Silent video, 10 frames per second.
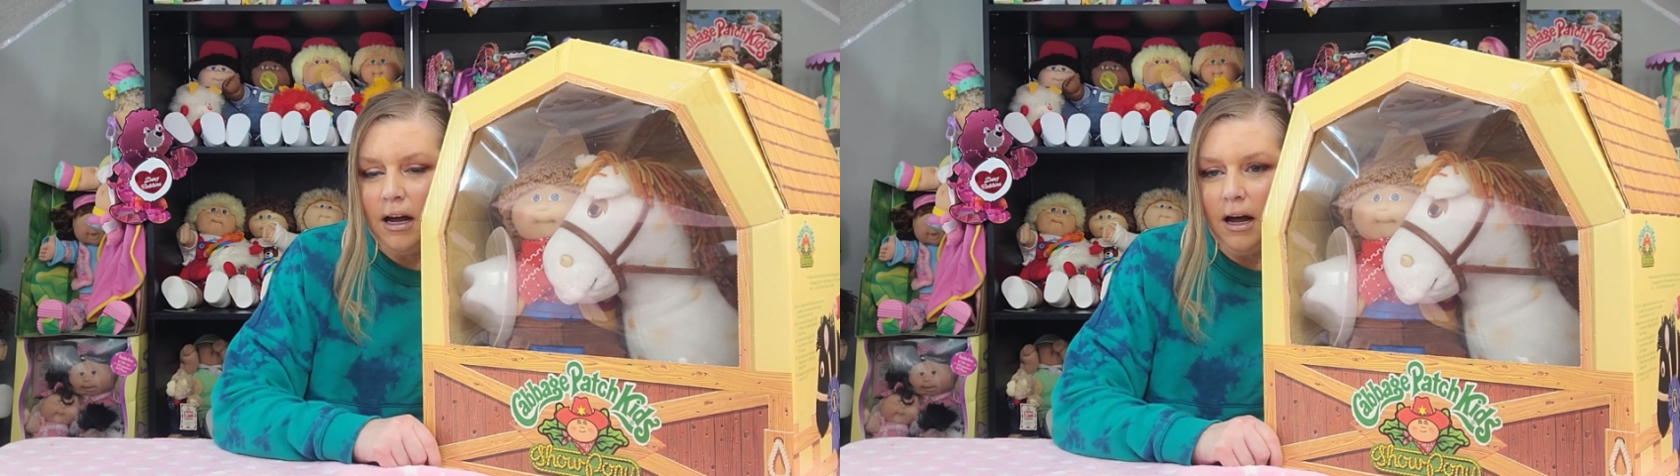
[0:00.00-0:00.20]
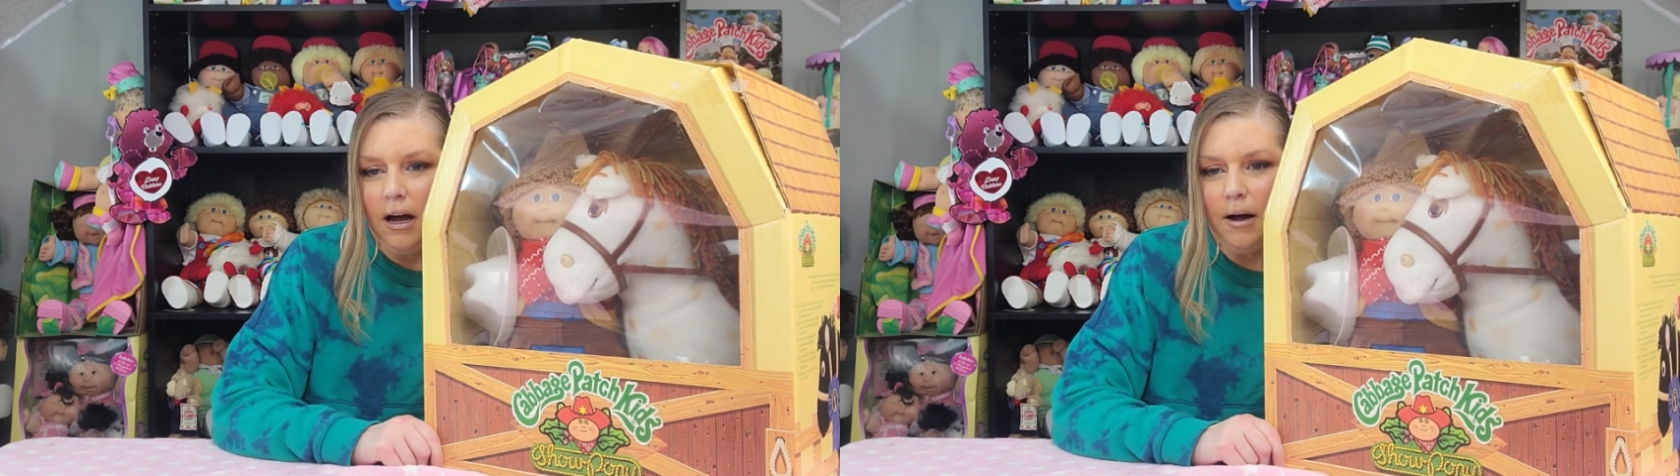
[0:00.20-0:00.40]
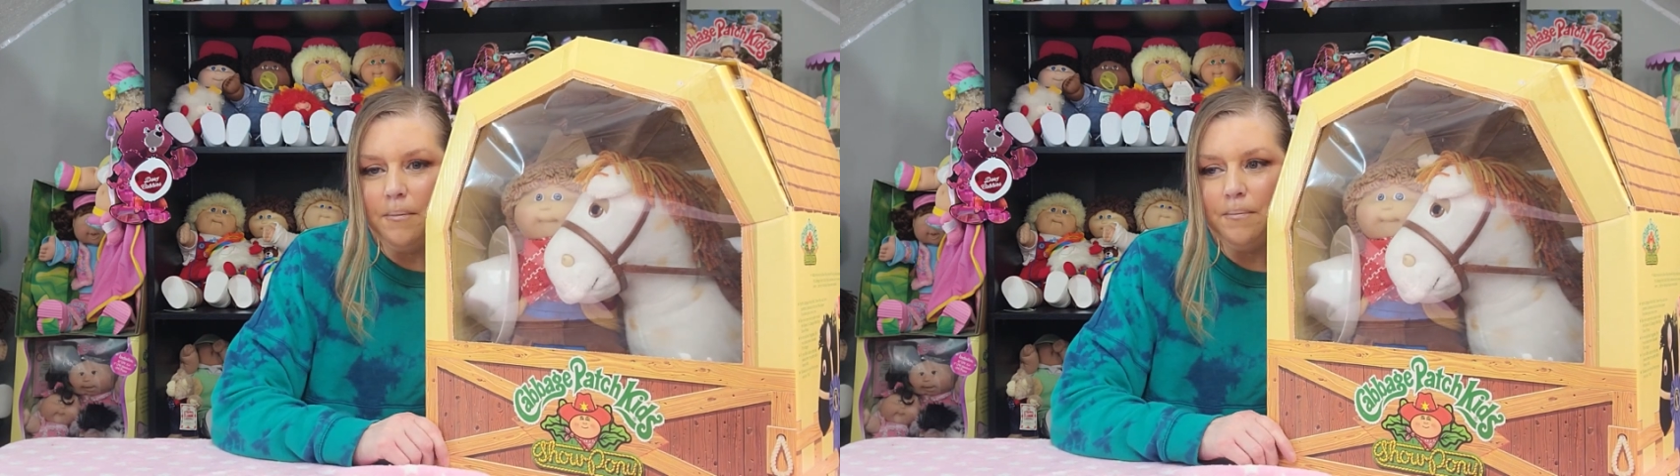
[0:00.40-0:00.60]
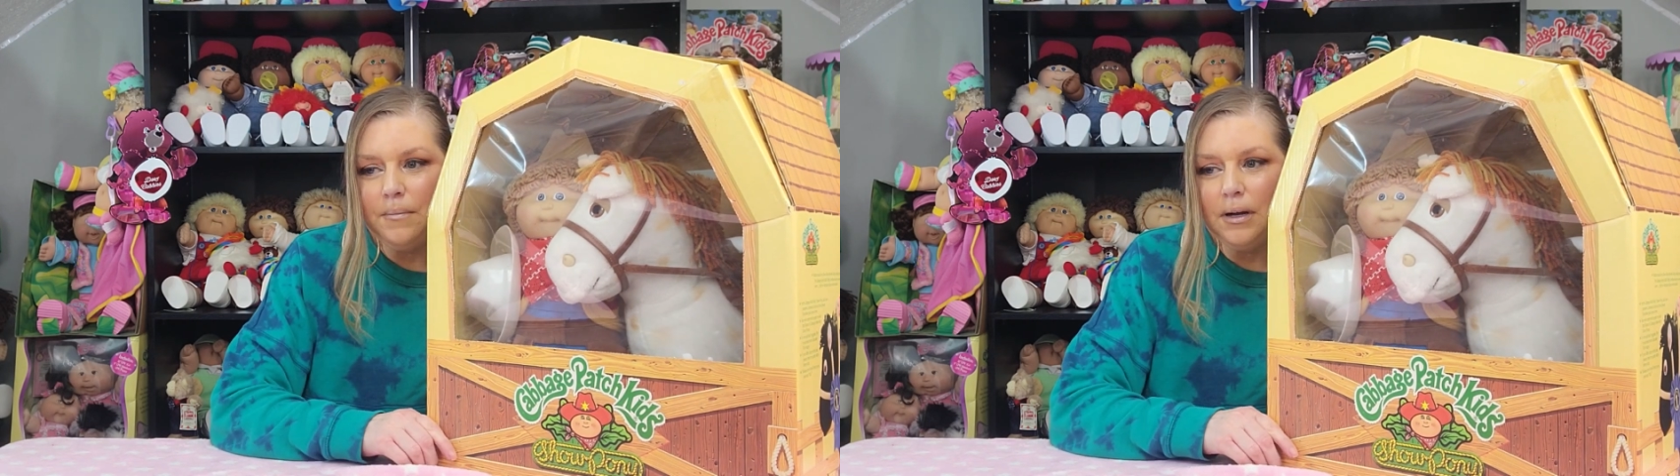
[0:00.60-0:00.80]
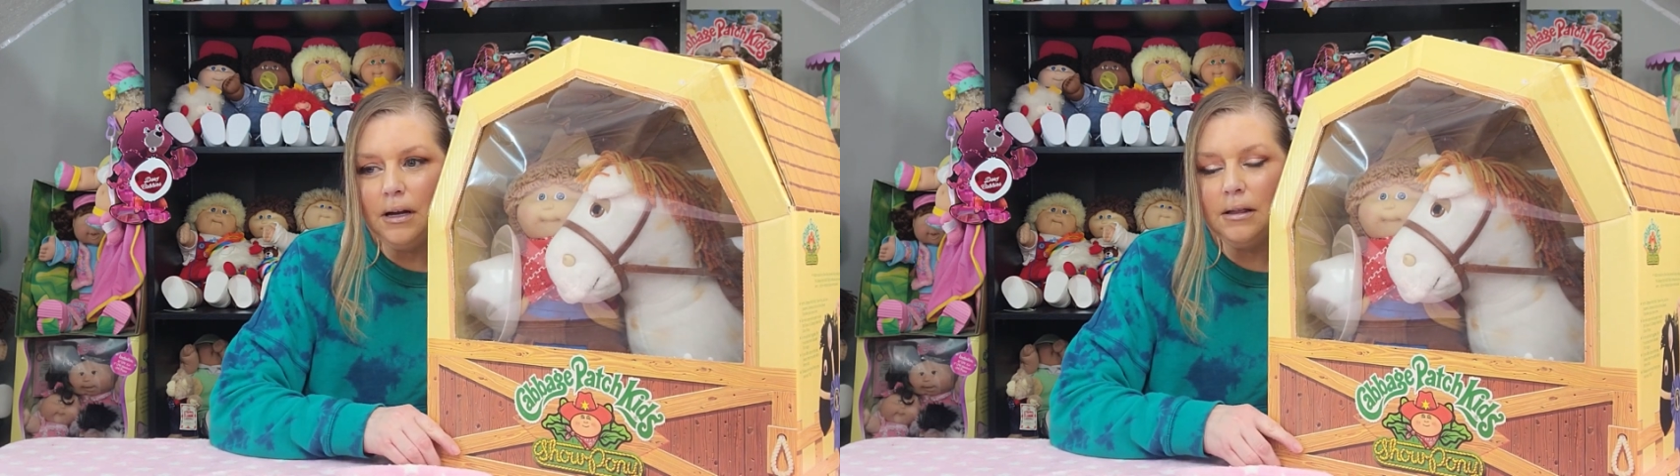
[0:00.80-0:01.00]
Um,
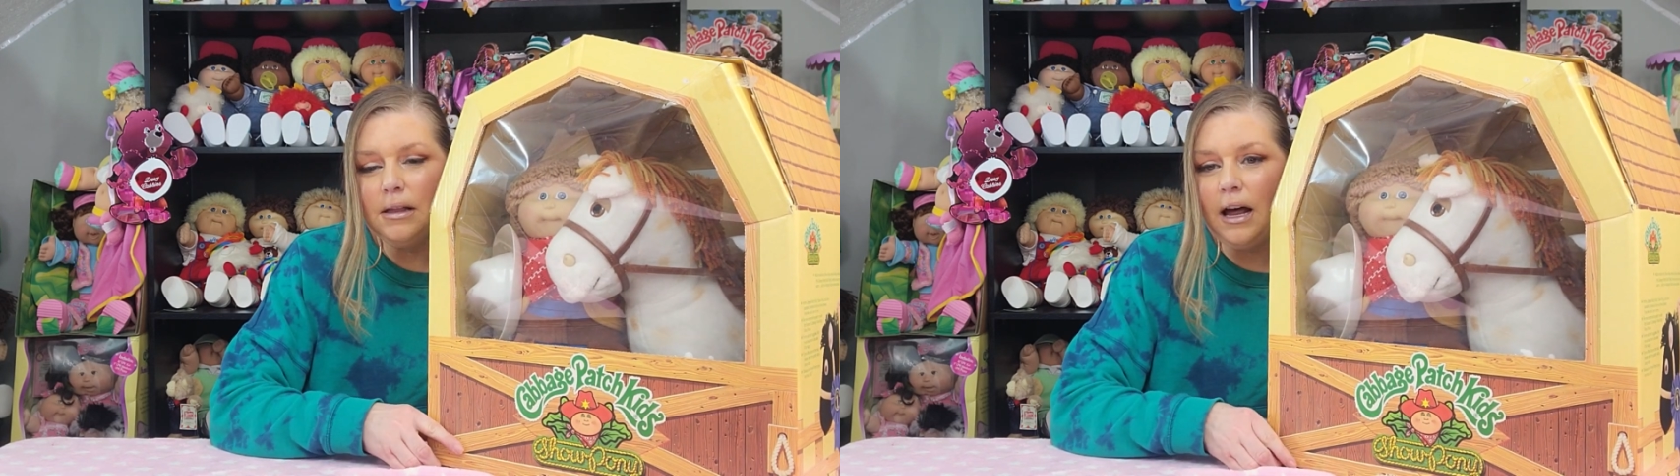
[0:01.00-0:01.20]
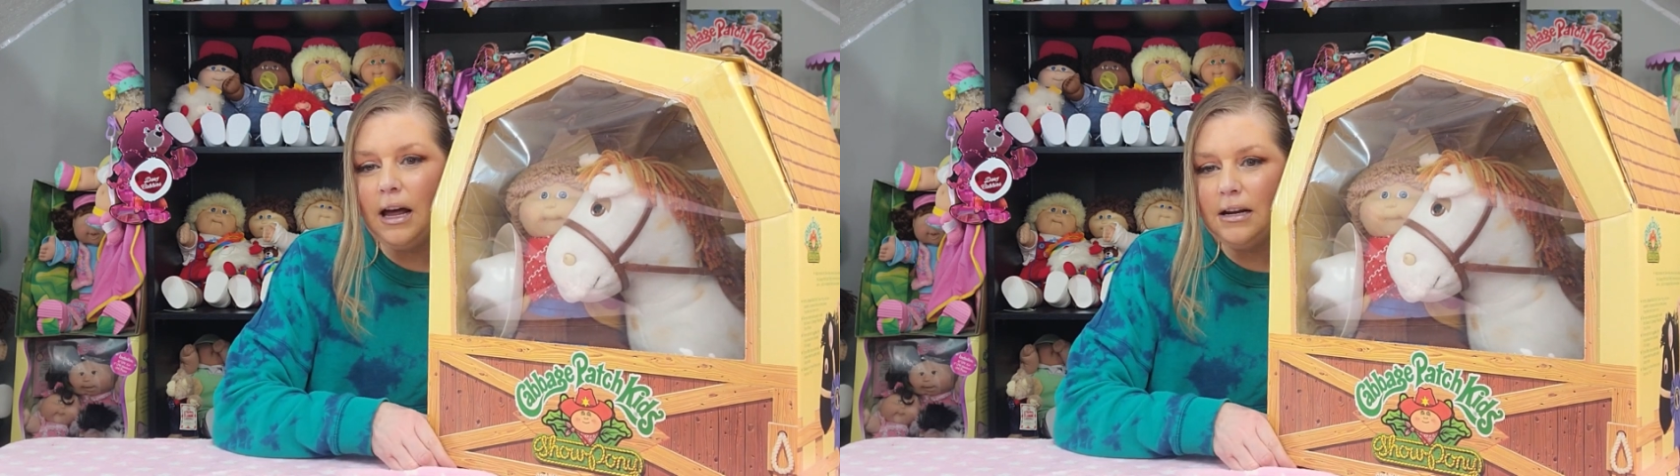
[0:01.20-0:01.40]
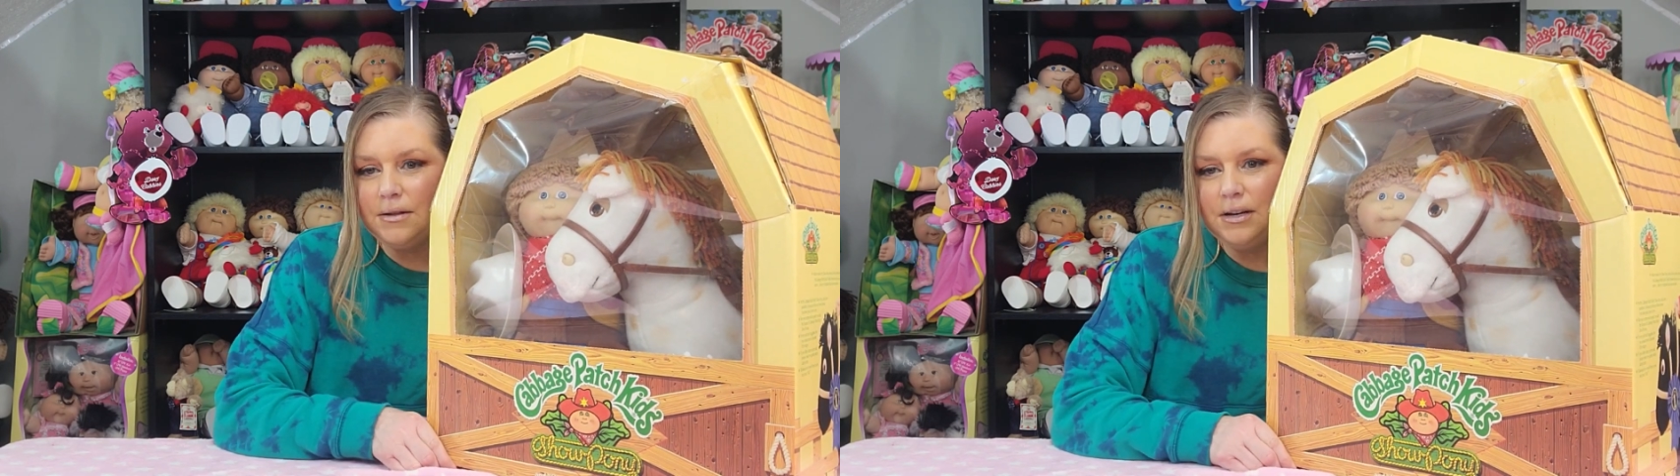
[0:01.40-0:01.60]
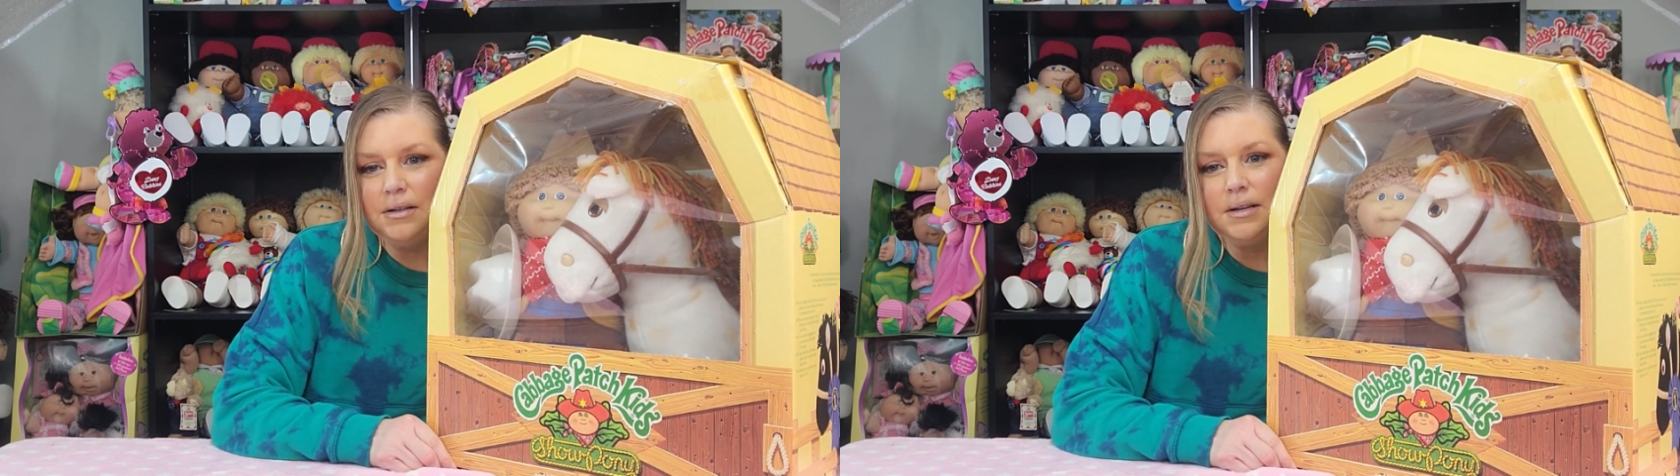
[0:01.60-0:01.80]
a lot of things